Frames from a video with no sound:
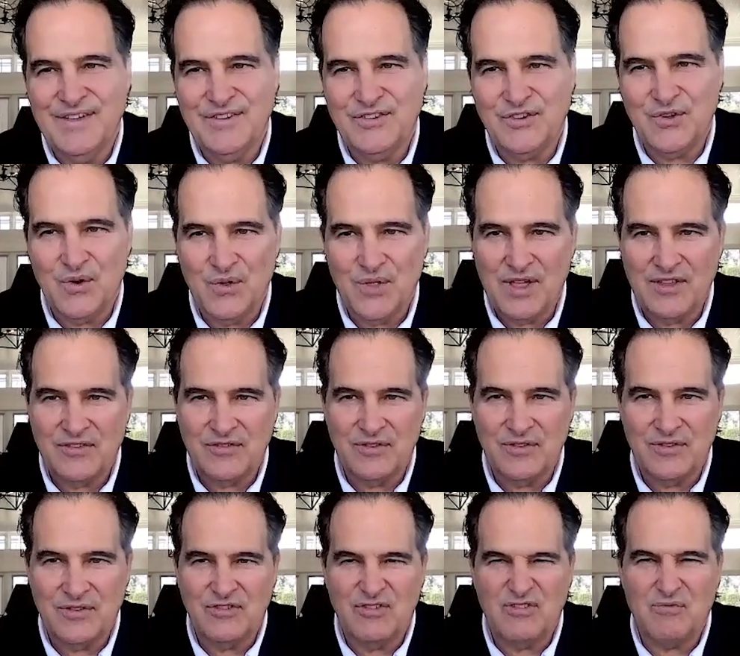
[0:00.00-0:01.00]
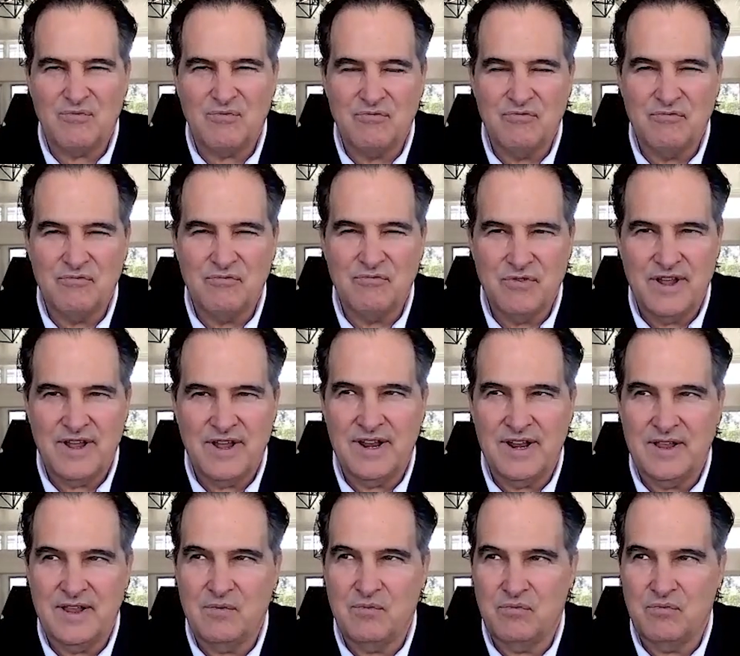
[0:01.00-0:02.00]
so that's that's a
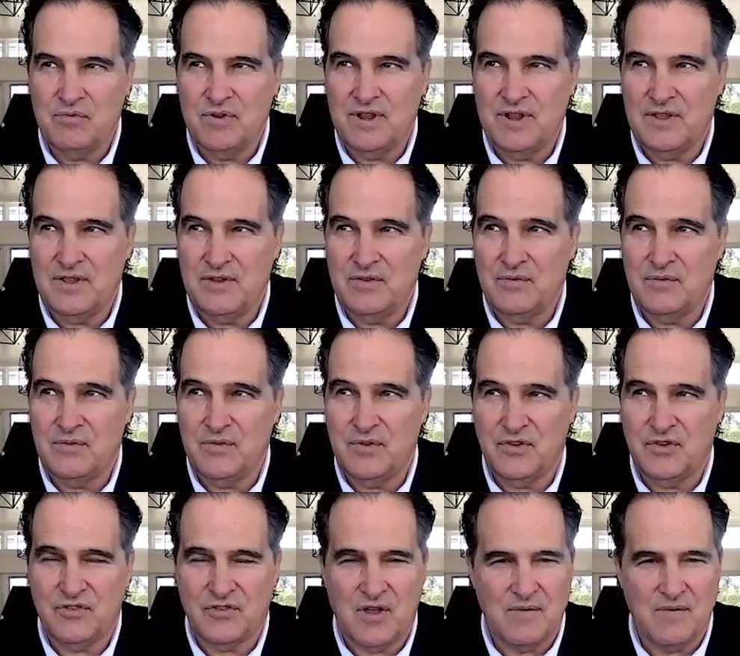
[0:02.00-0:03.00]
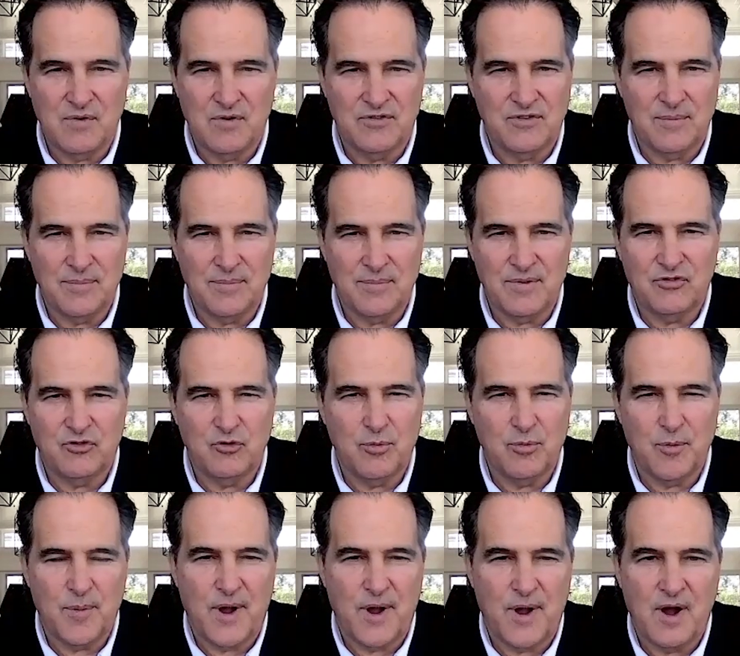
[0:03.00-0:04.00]
really really you've discovered something
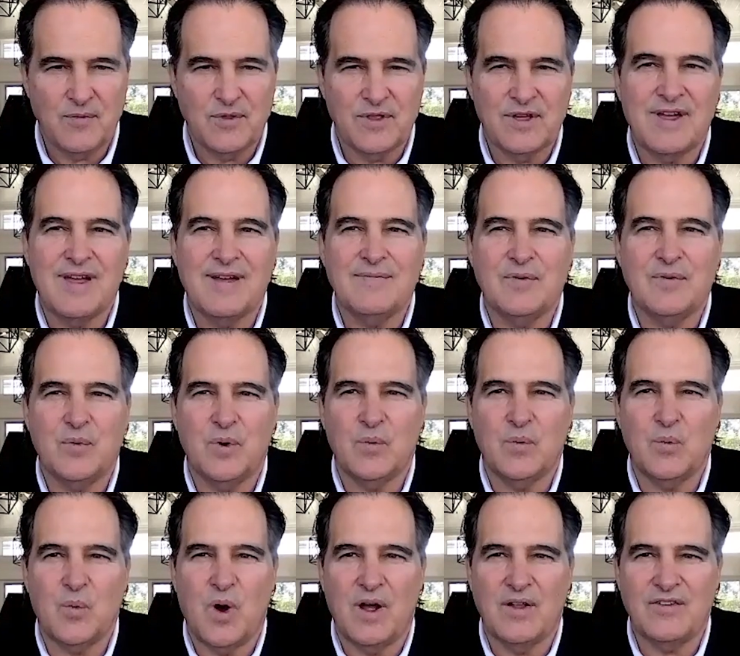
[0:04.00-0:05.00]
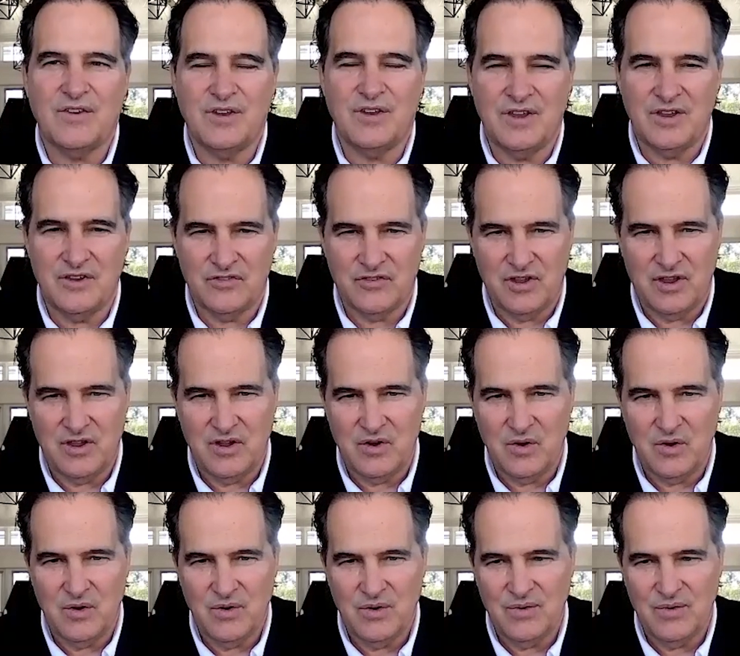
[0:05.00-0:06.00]
super powerful that everyone watching needs to
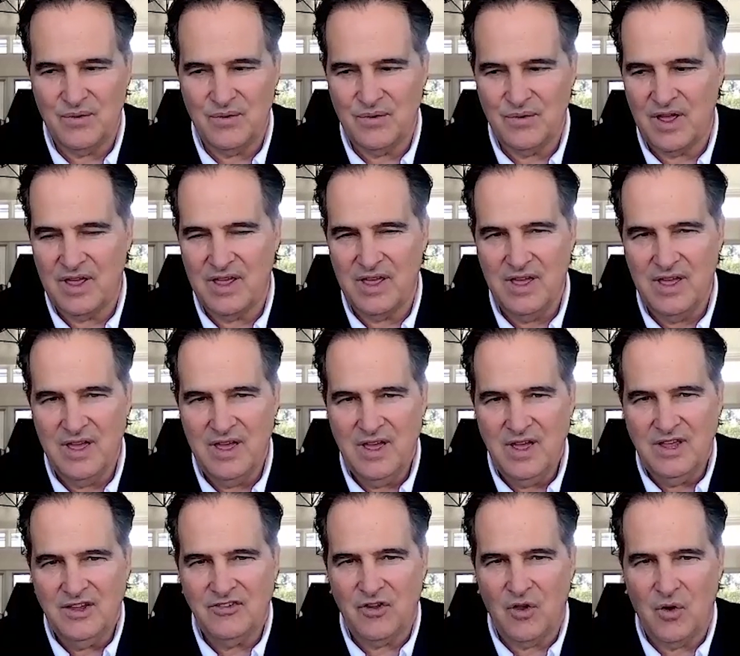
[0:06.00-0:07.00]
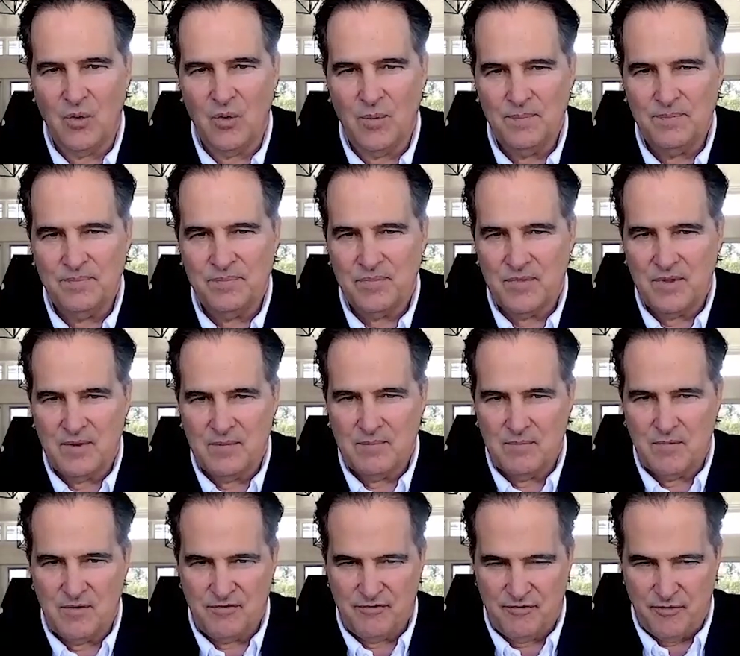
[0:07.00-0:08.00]
hear okay so
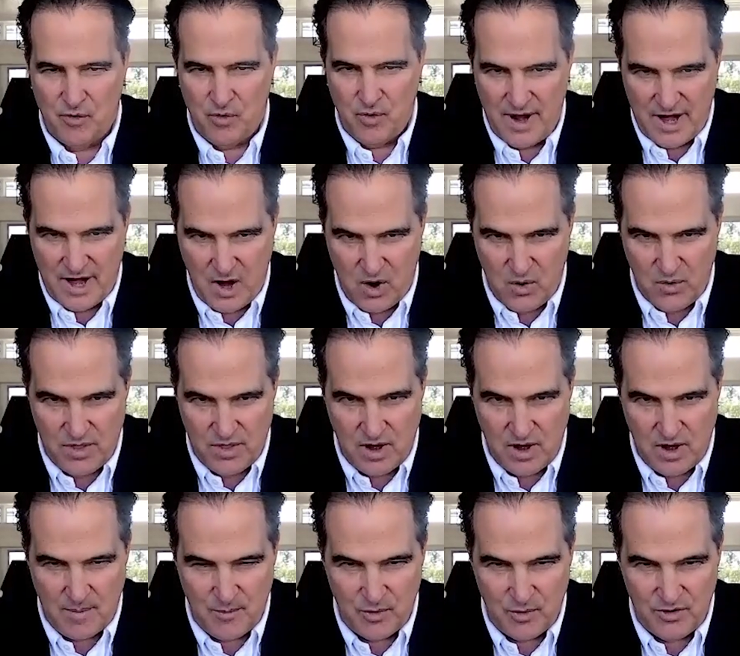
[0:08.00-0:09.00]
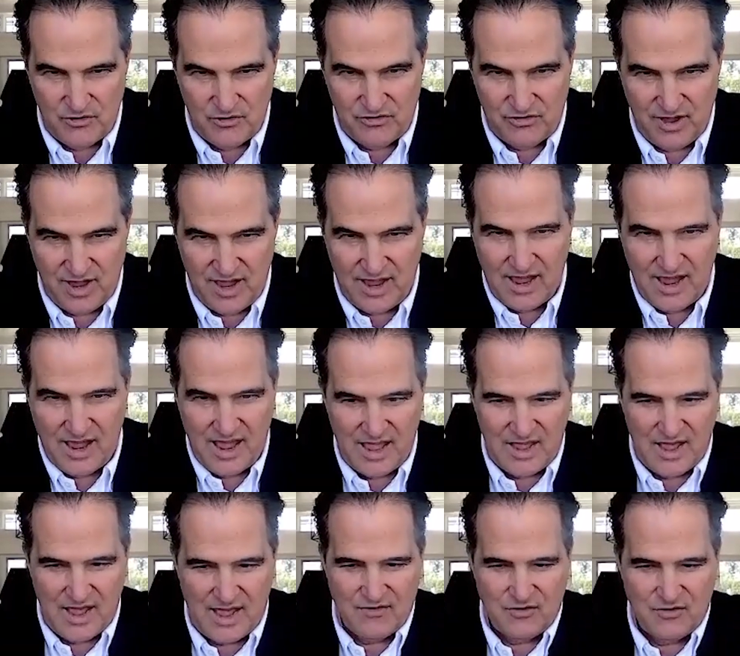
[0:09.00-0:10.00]
before i go there i'm going to say
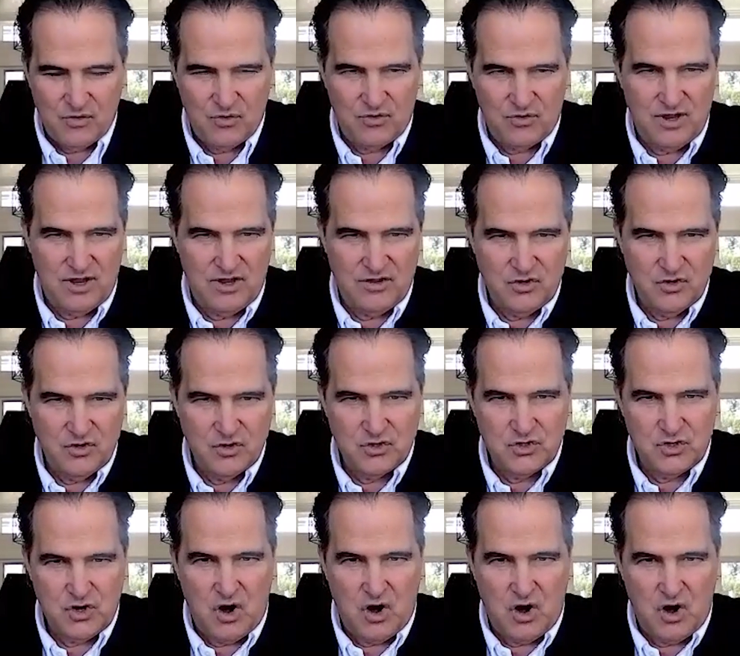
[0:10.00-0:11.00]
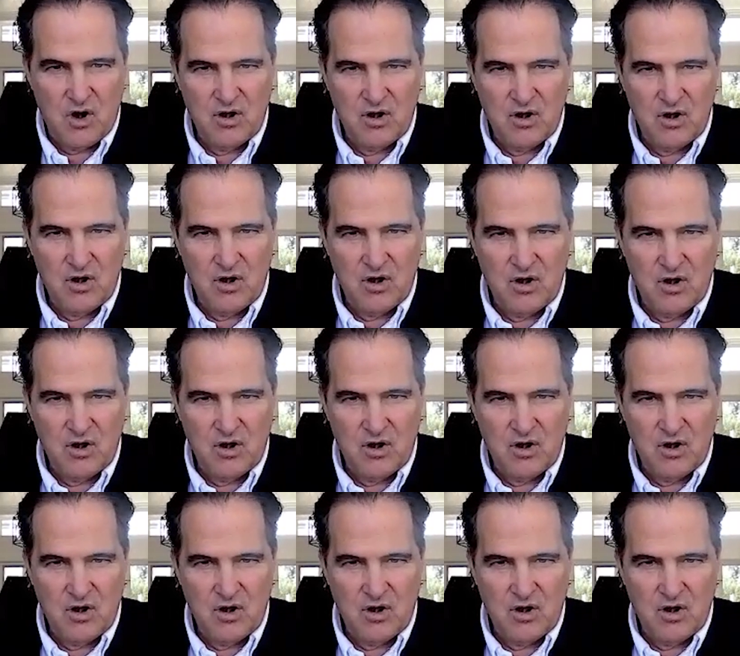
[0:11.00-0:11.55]
as you did your chart